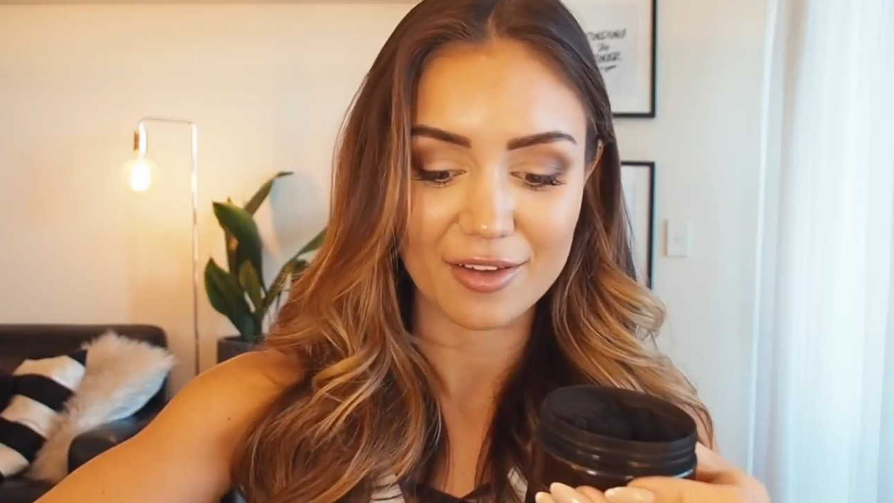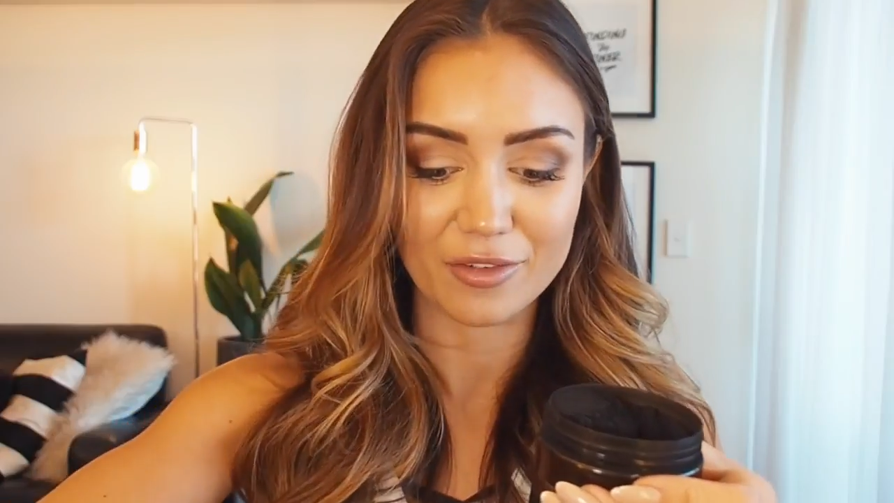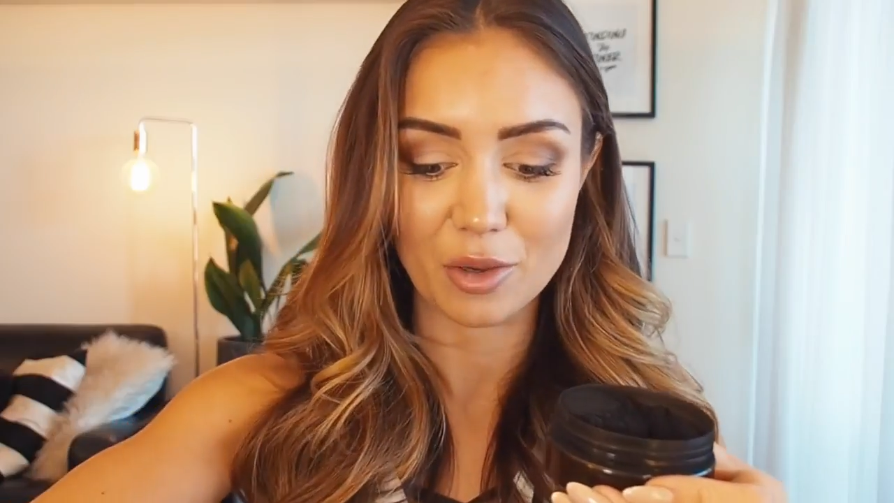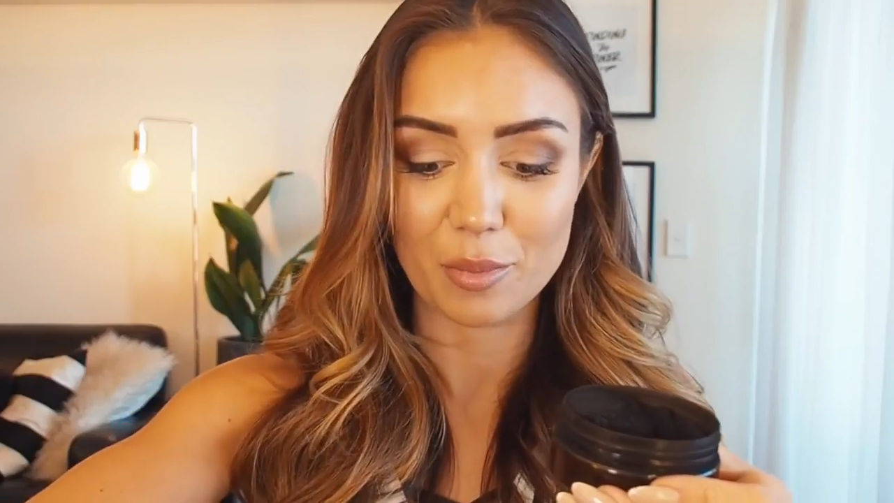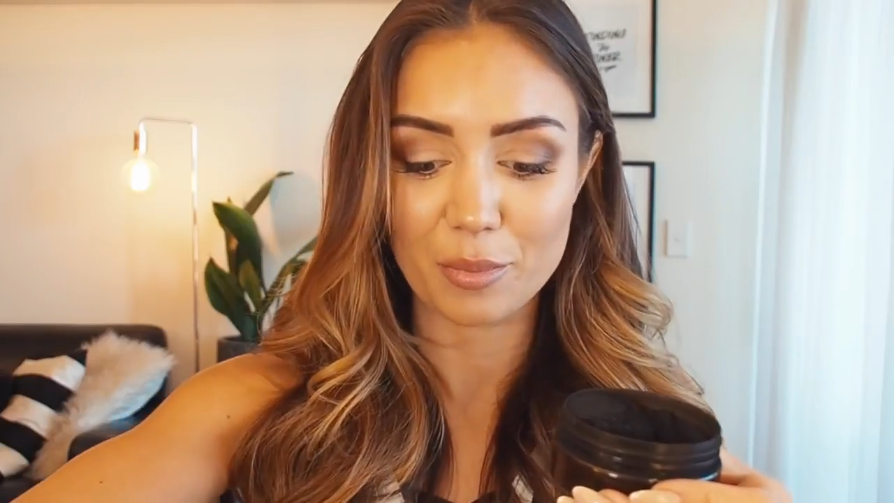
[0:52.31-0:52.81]

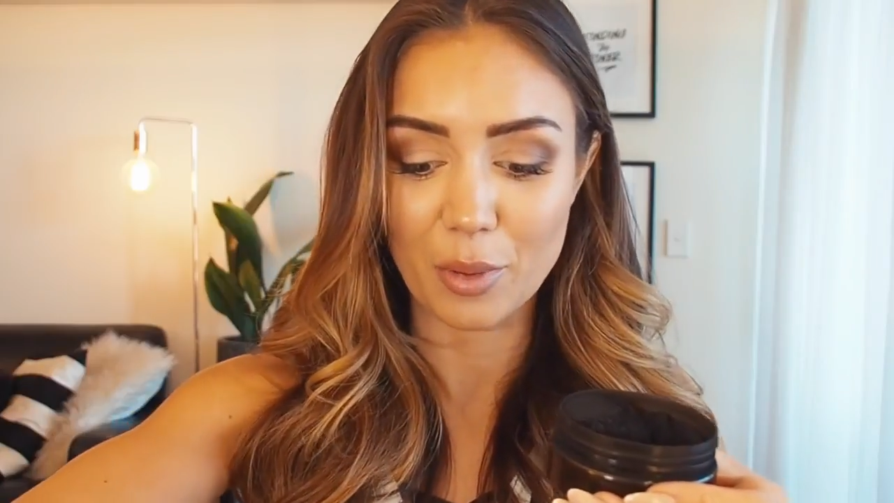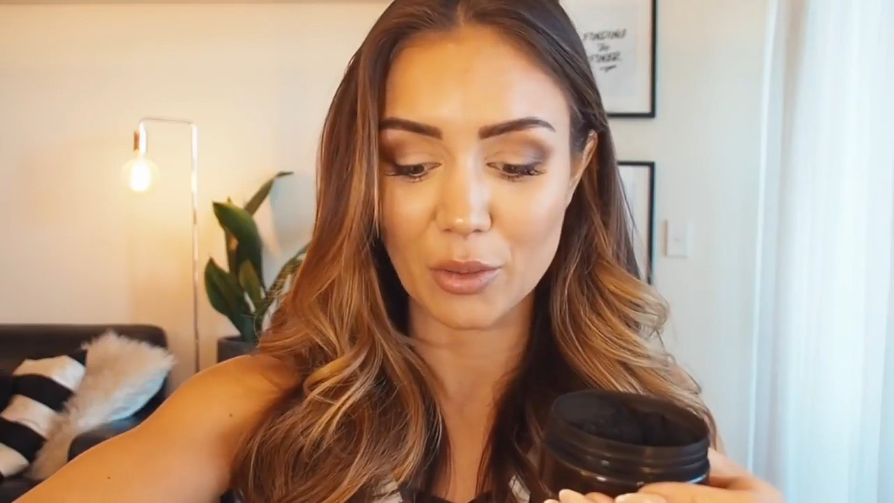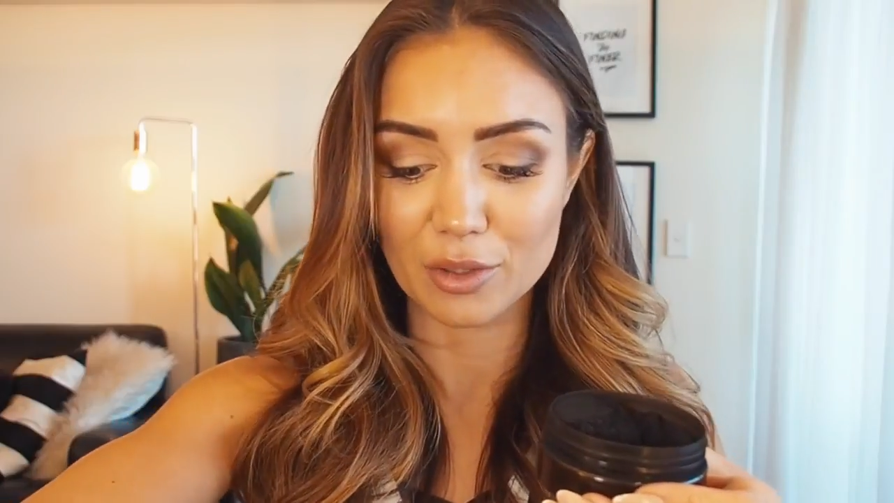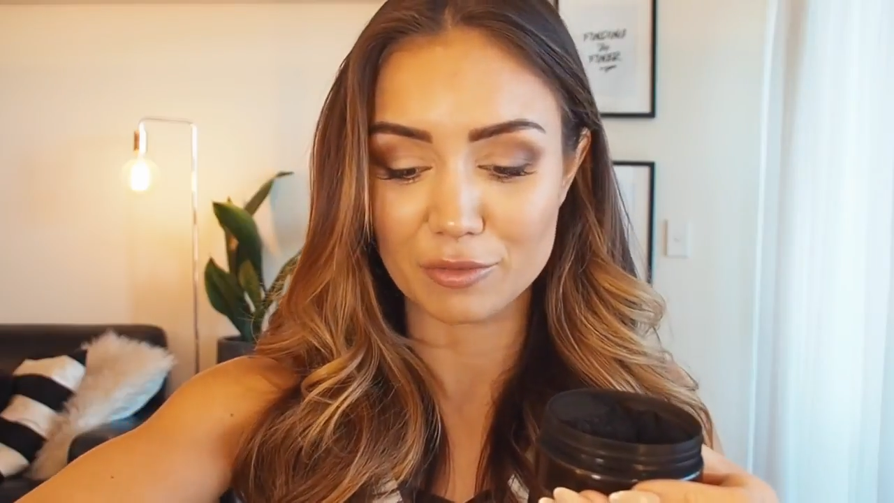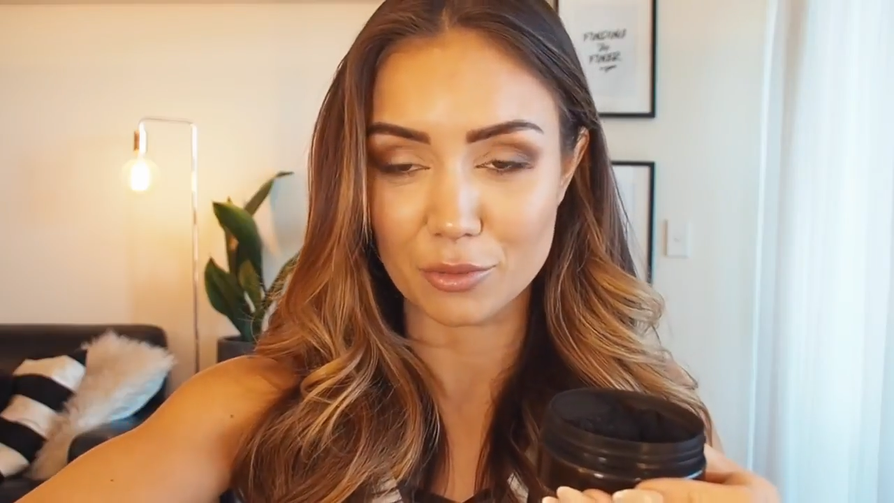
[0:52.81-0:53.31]
I've got a
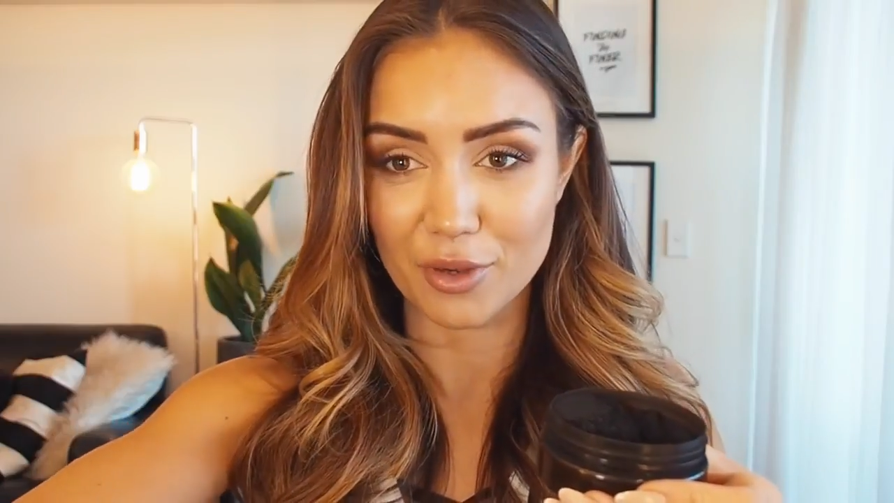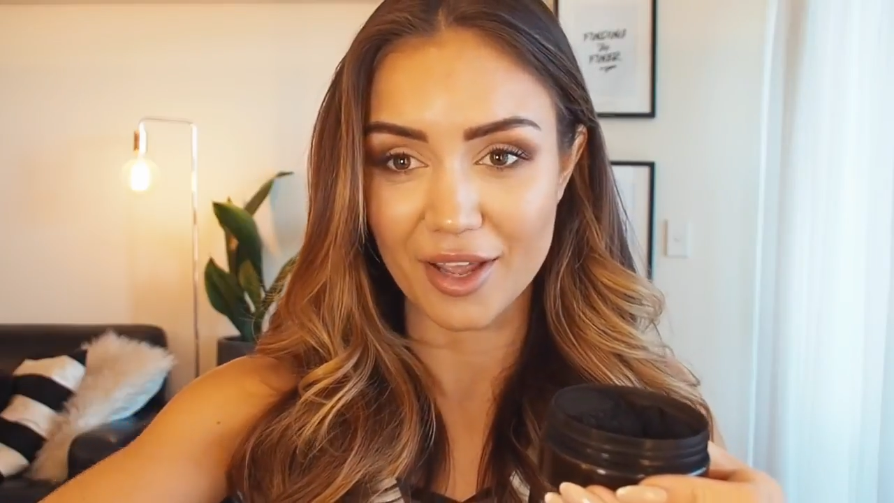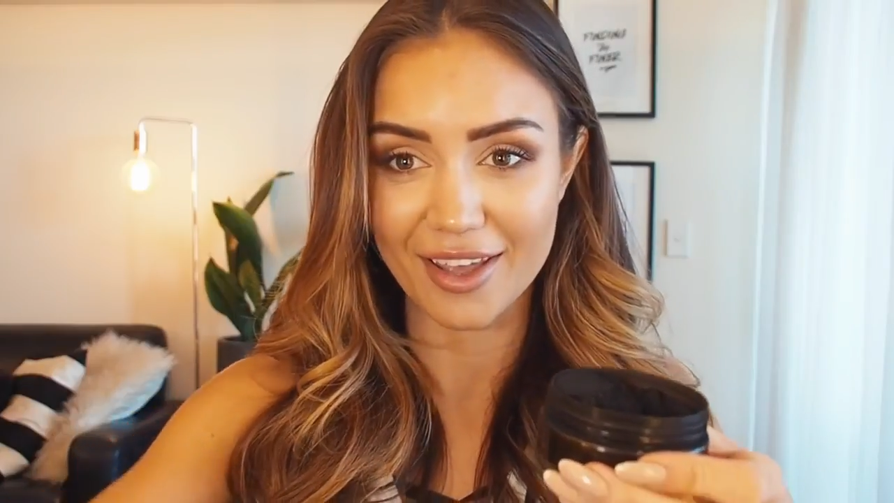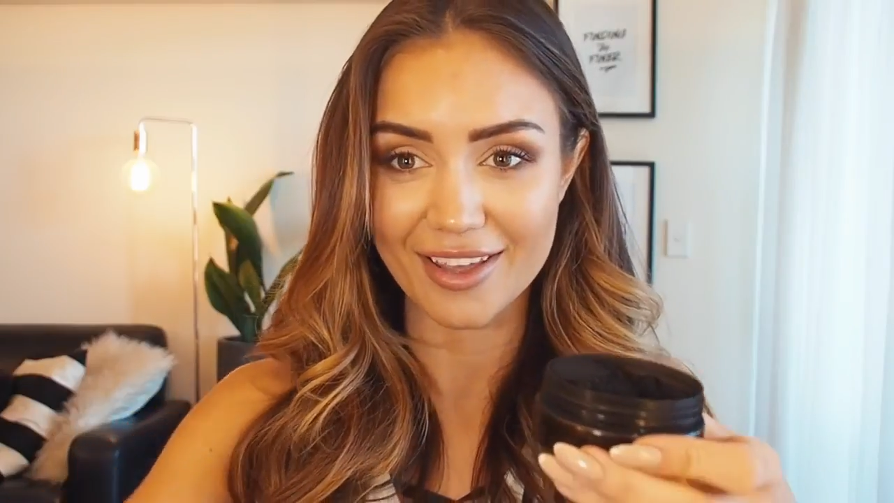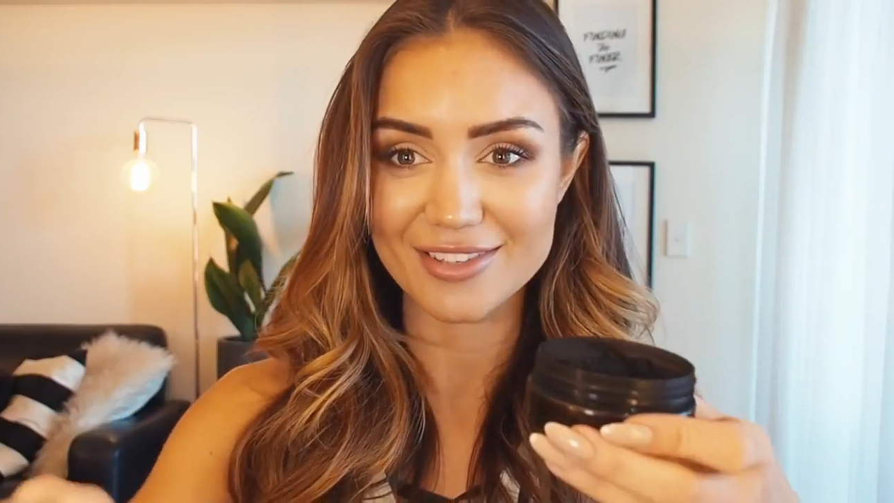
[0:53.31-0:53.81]
bowl of
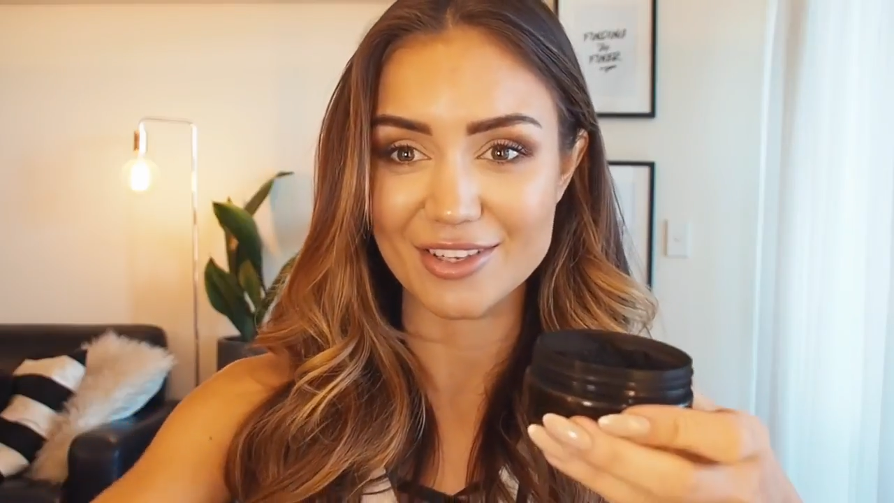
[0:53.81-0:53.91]
water here.